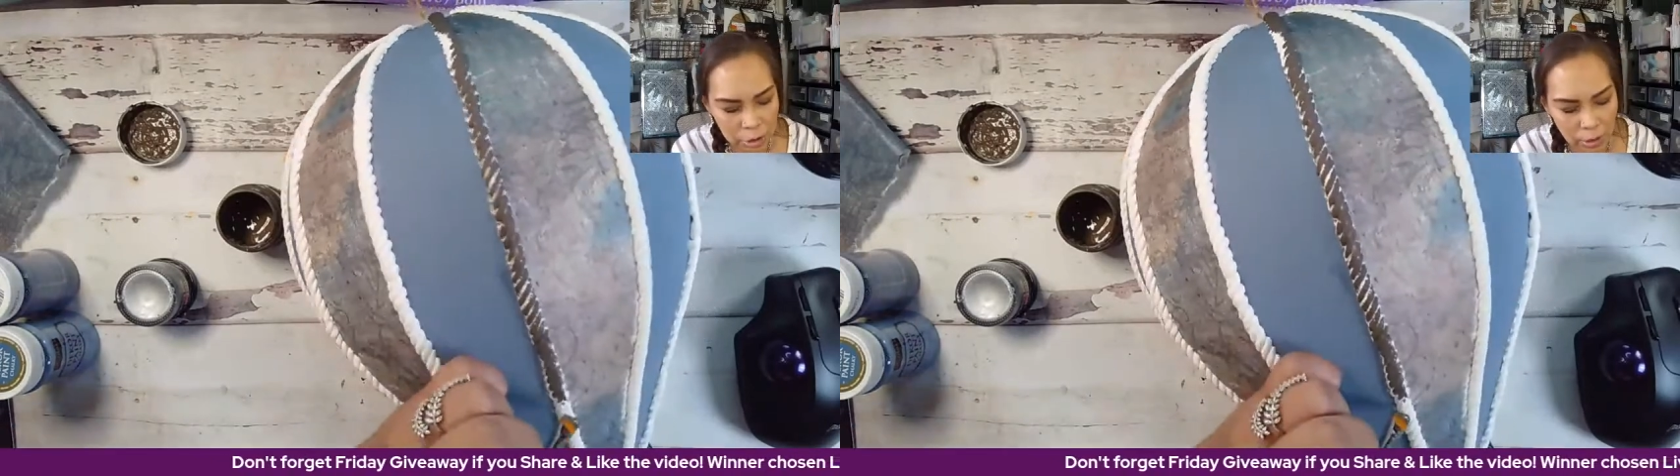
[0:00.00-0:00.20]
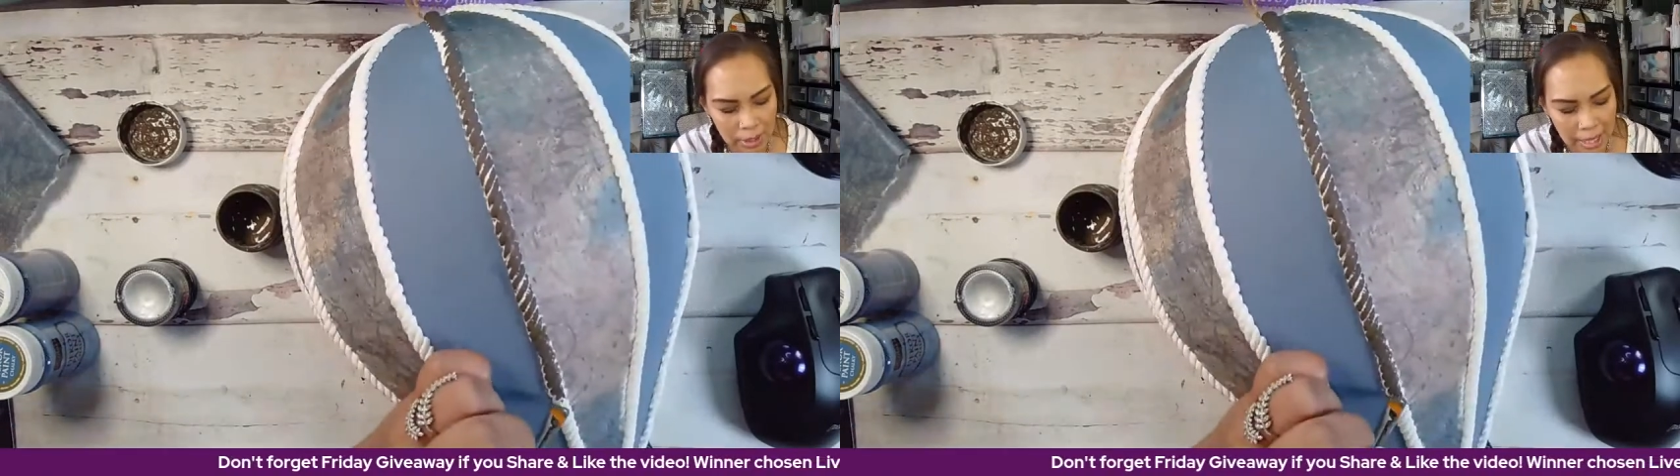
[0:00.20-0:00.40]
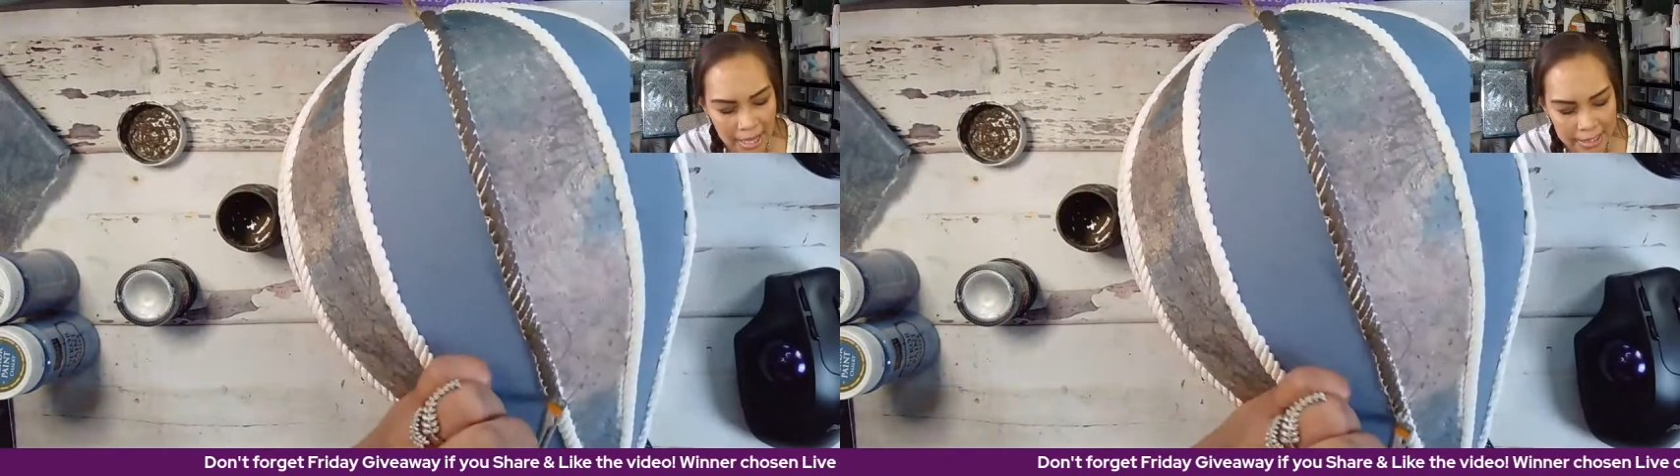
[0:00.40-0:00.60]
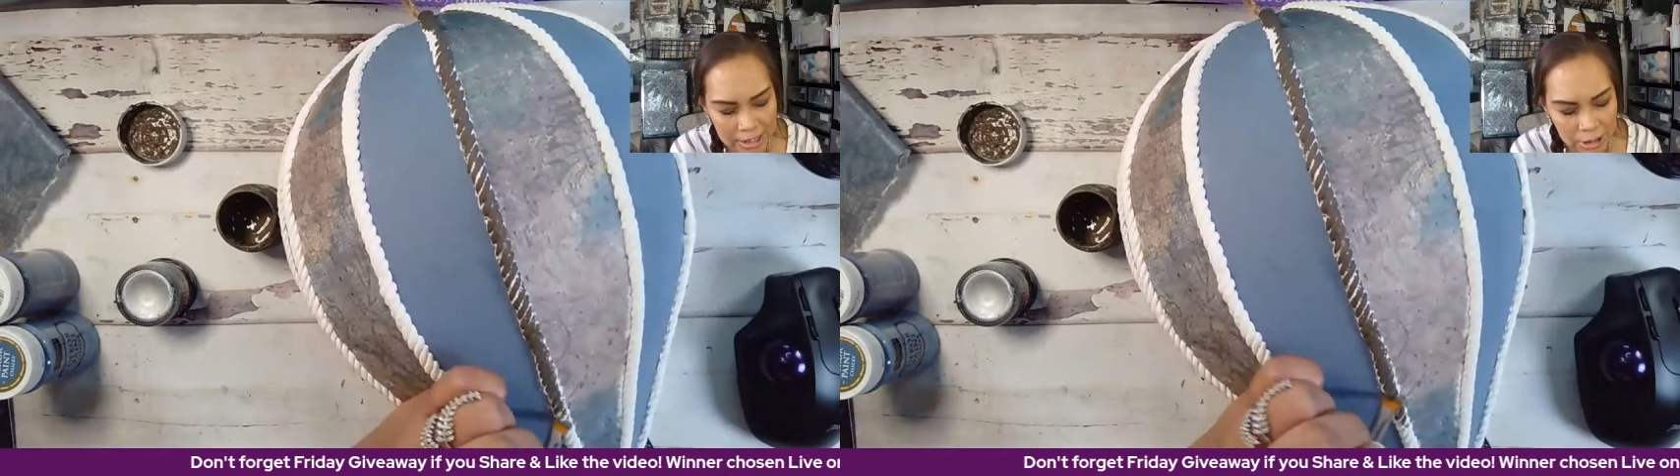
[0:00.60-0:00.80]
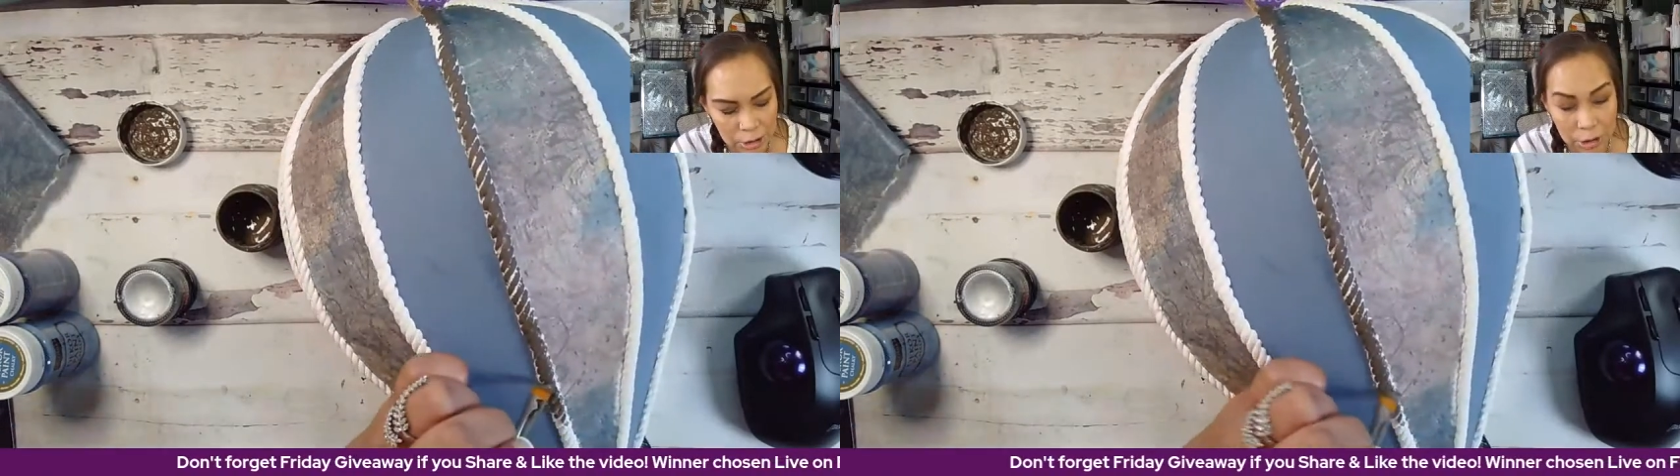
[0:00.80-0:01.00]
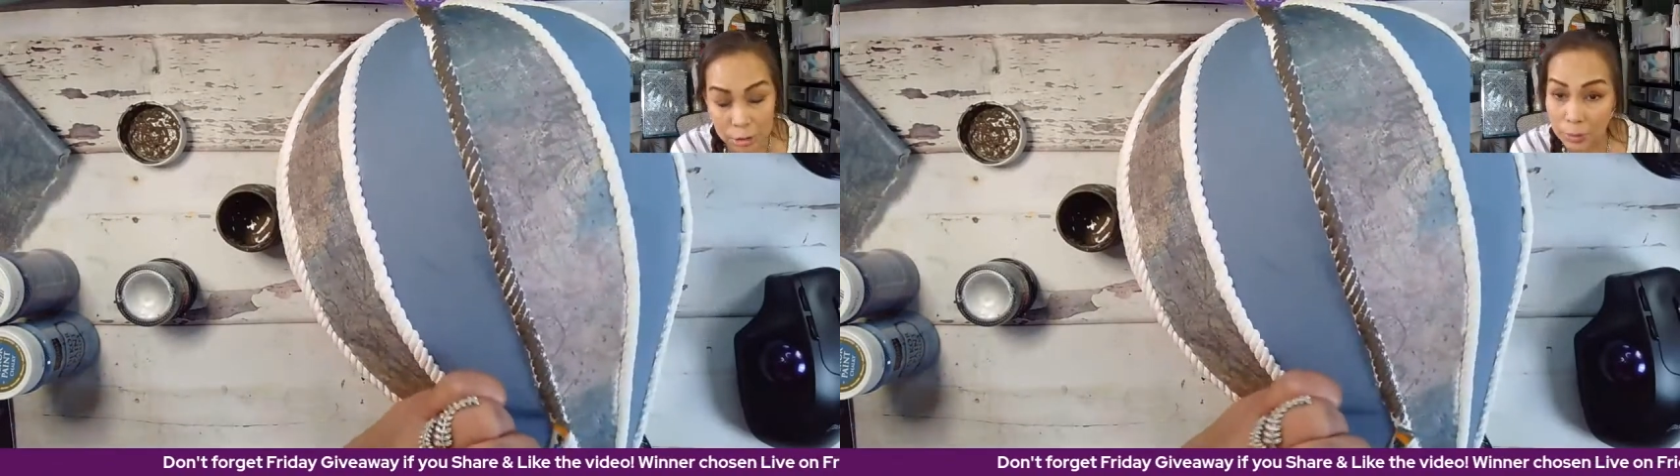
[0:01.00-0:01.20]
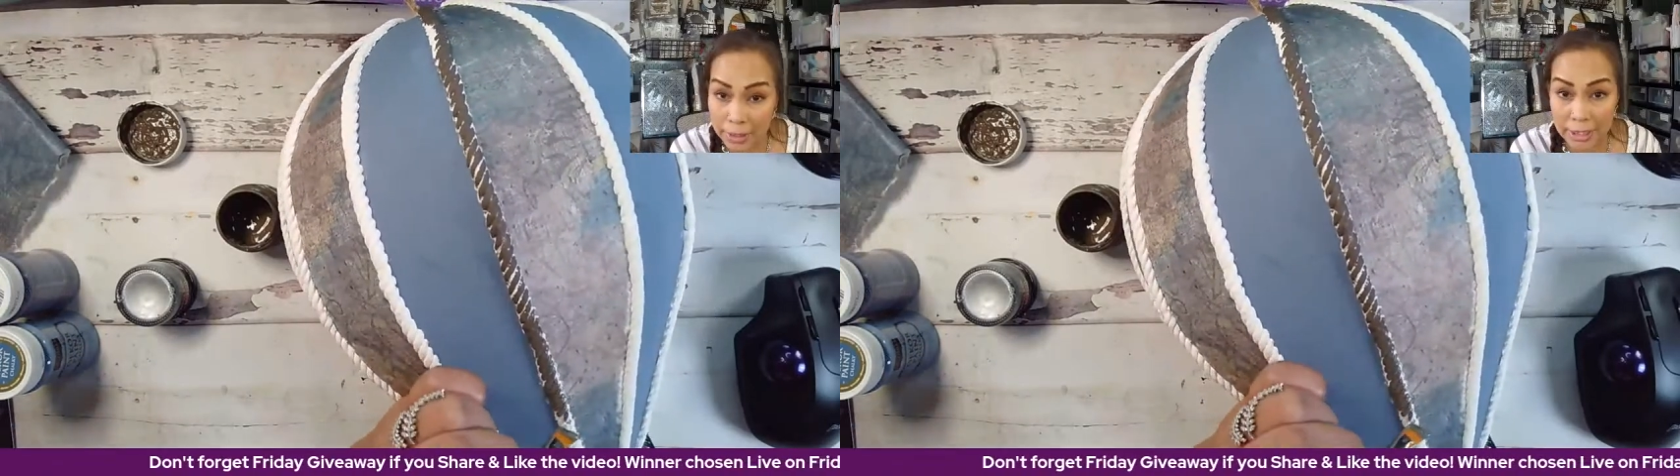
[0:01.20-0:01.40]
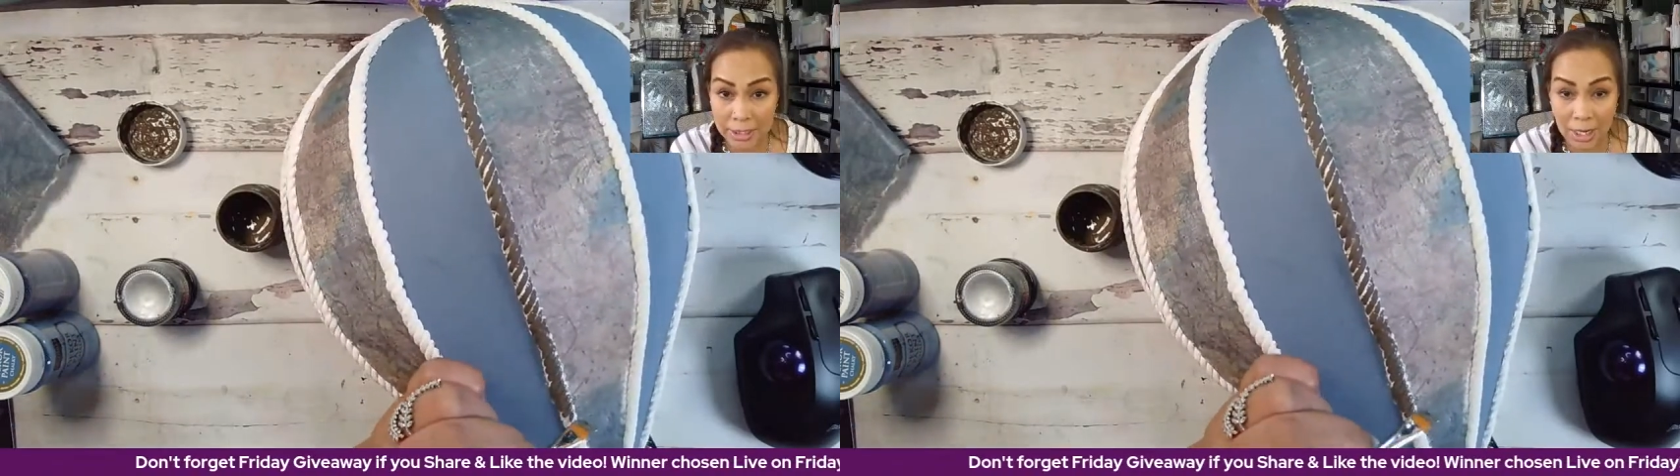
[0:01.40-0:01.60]
Troy likes to do
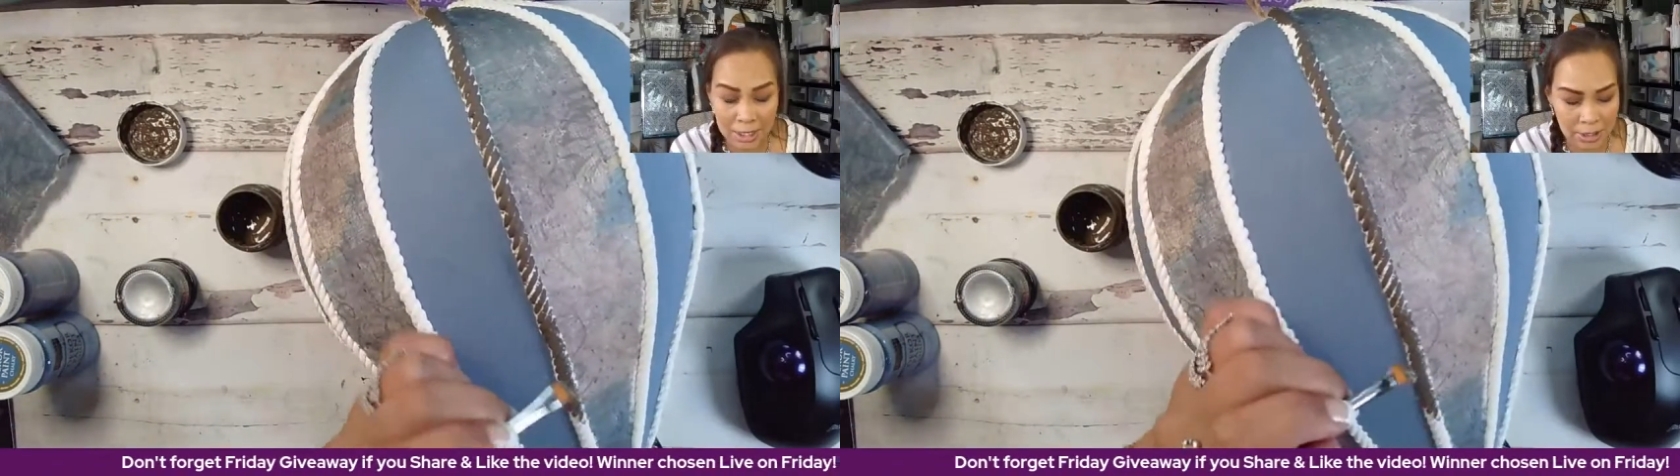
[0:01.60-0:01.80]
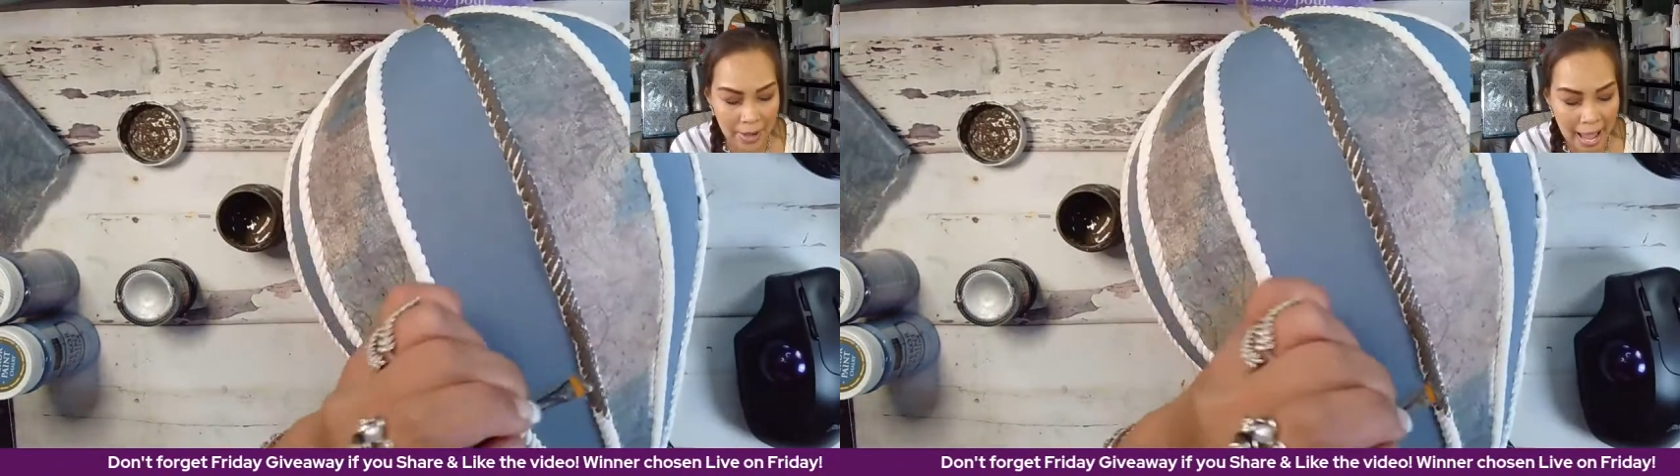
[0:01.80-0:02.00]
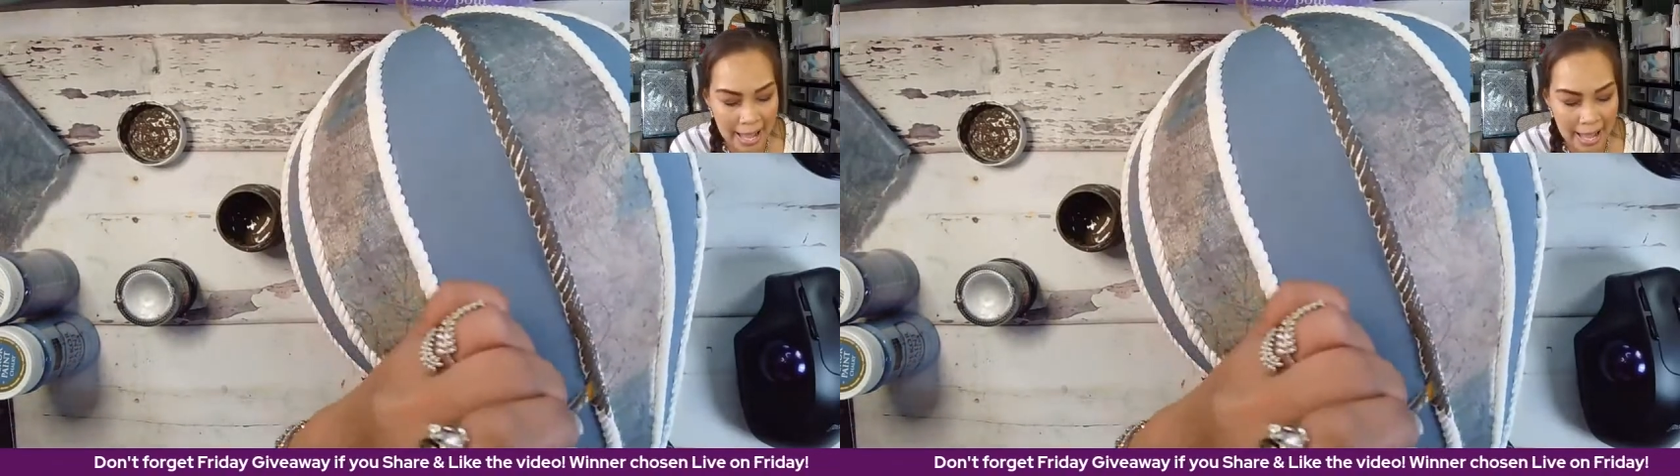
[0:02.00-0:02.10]
what the dogs are